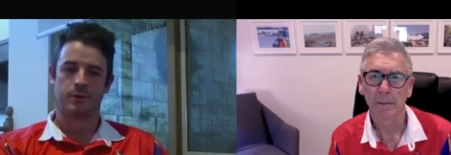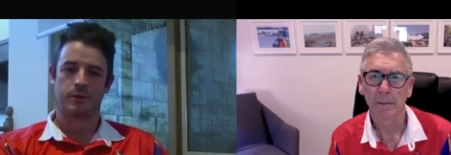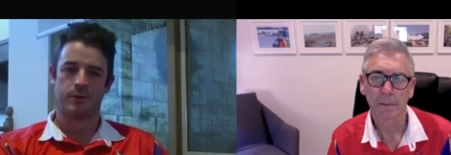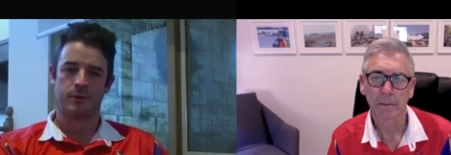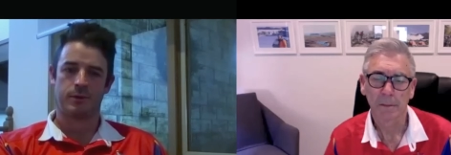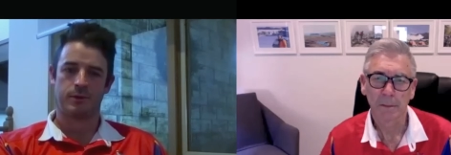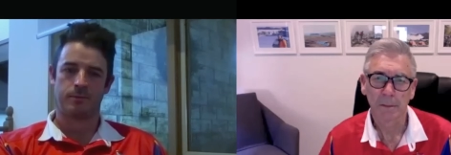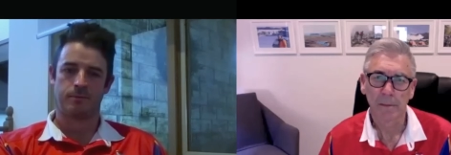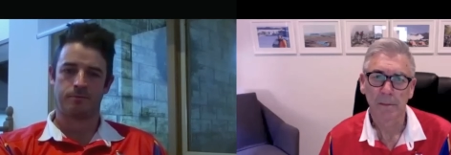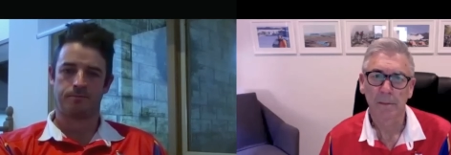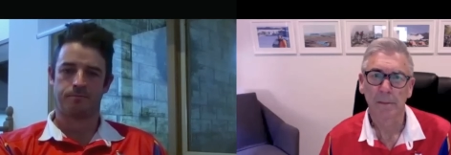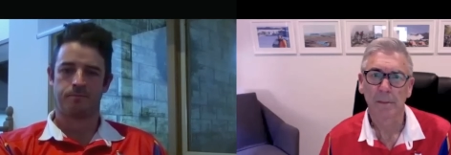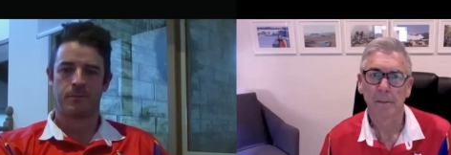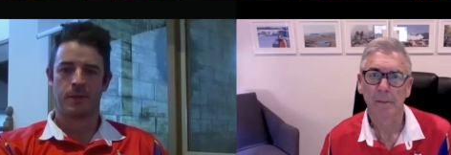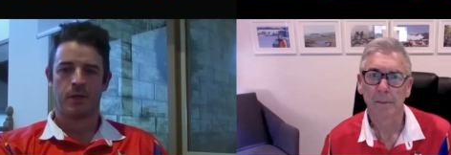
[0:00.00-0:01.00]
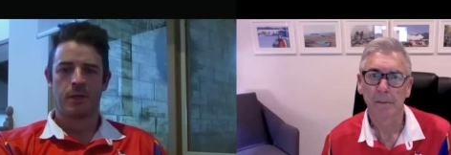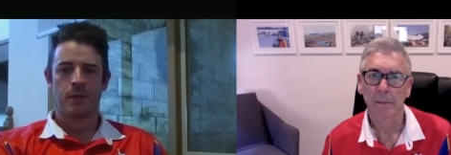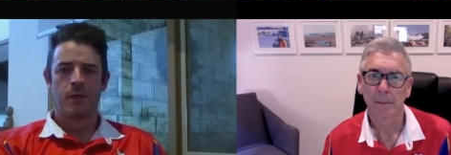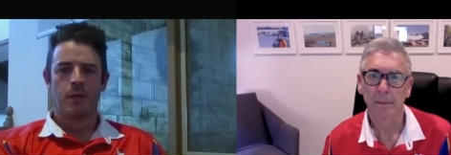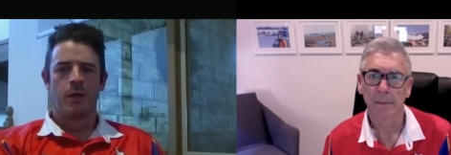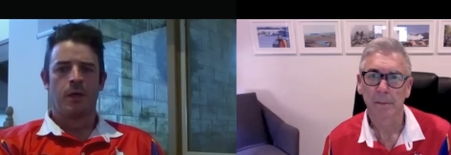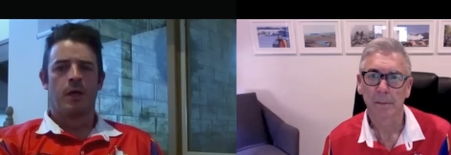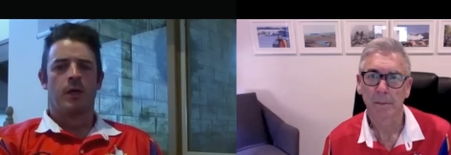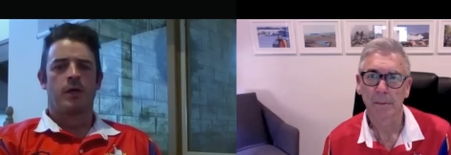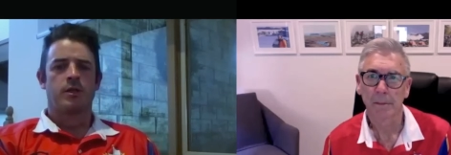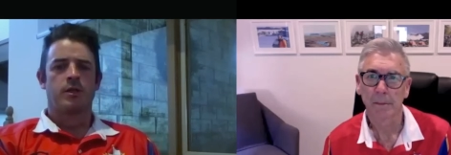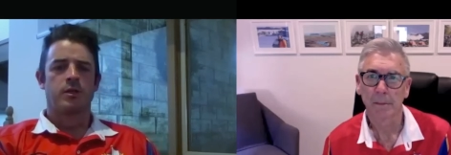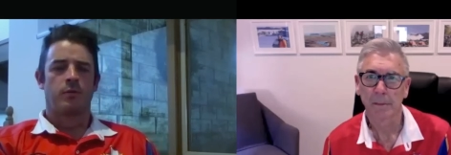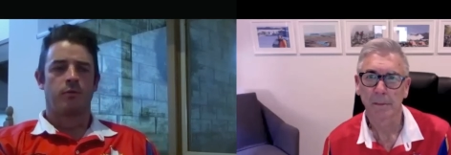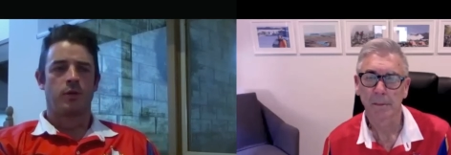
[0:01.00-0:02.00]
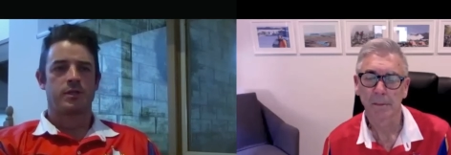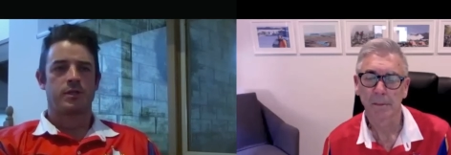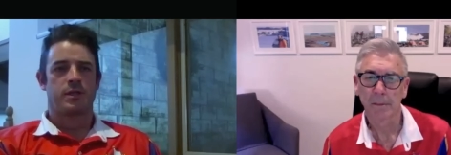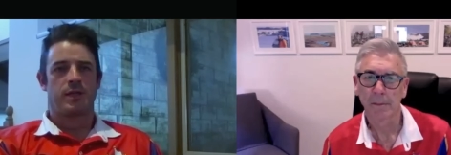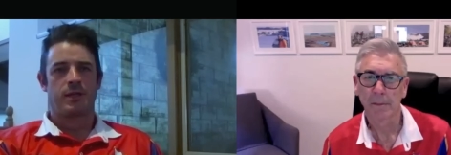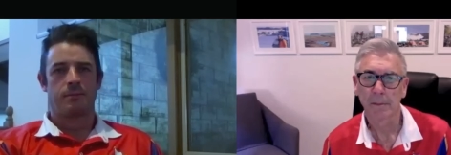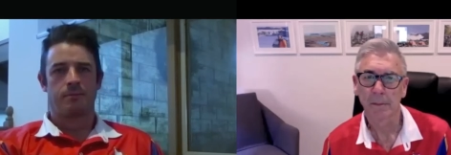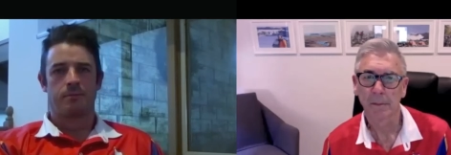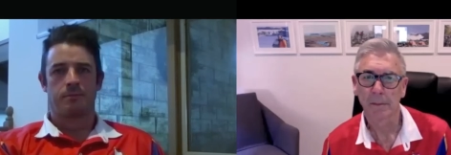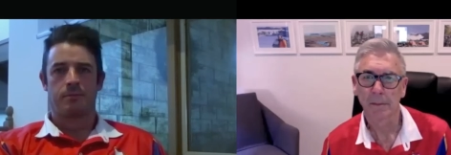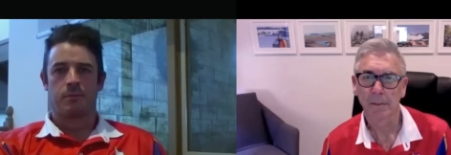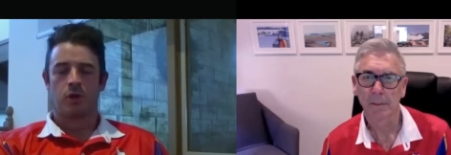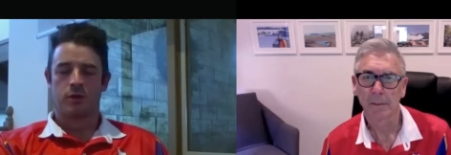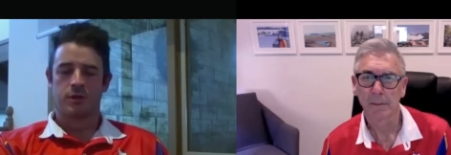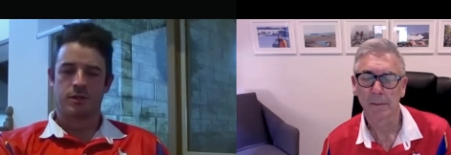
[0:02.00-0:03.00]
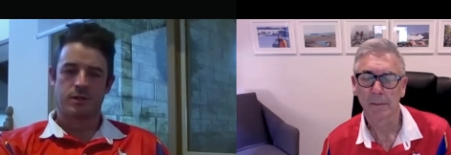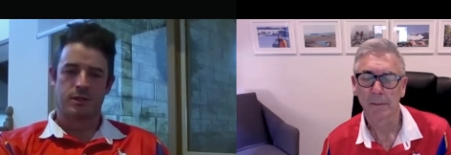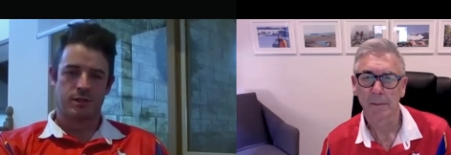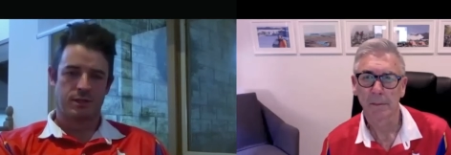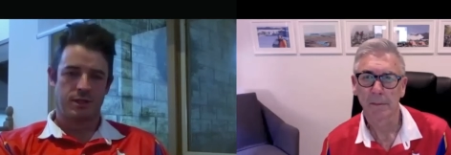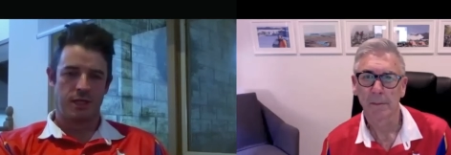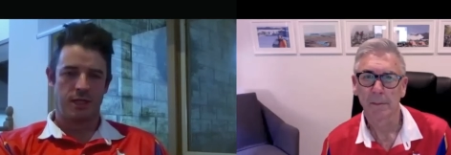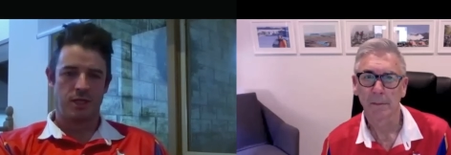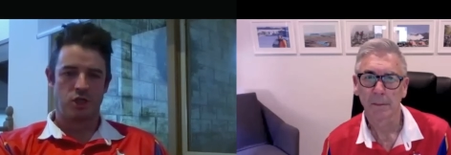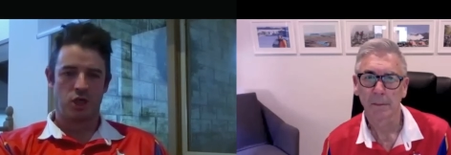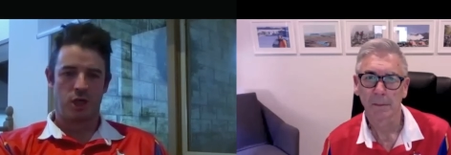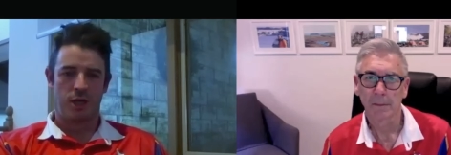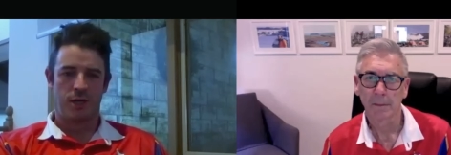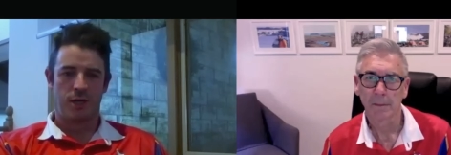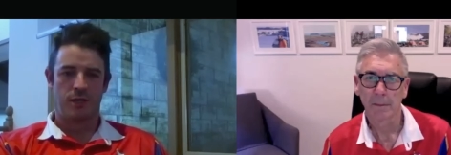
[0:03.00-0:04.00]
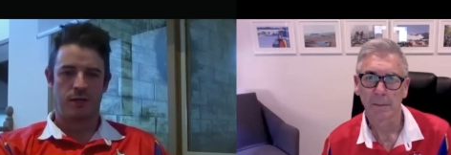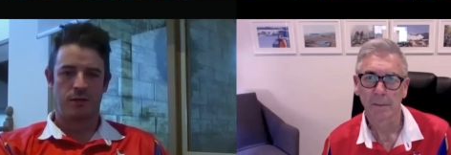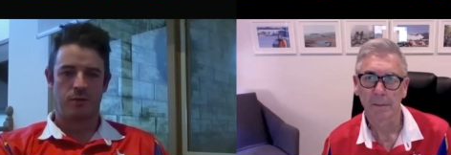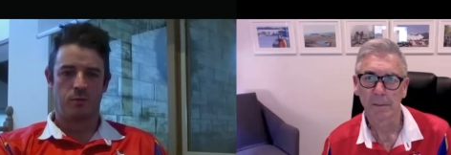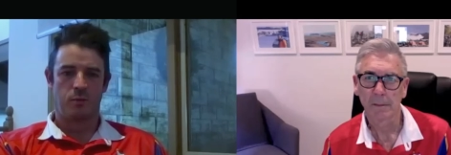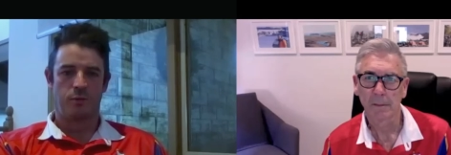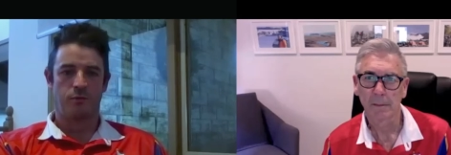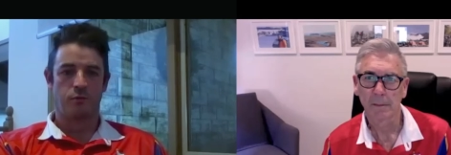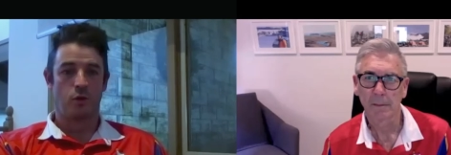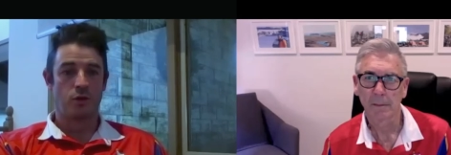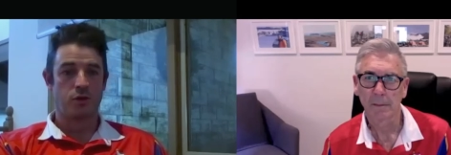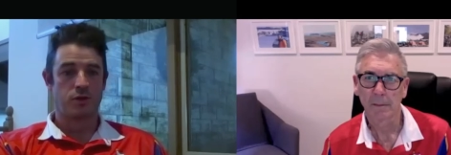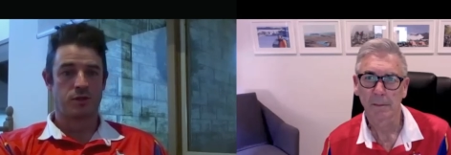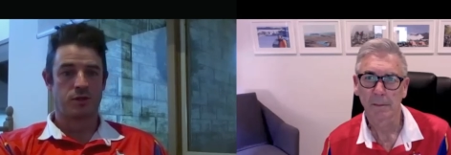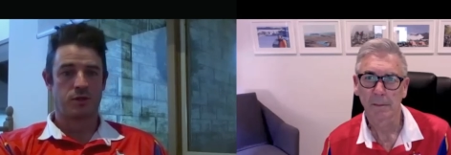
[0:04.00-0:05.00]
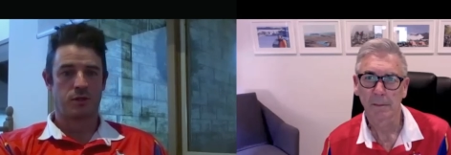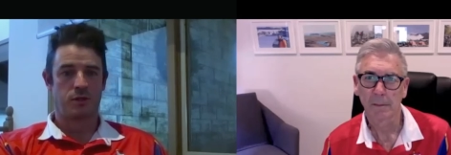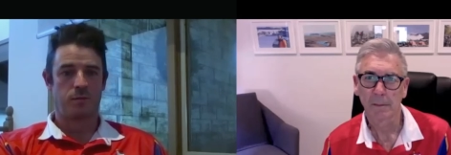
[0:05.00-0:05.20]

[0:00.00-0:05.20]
Speaker 1: Um, so we've lost him, lost TJ. We've lost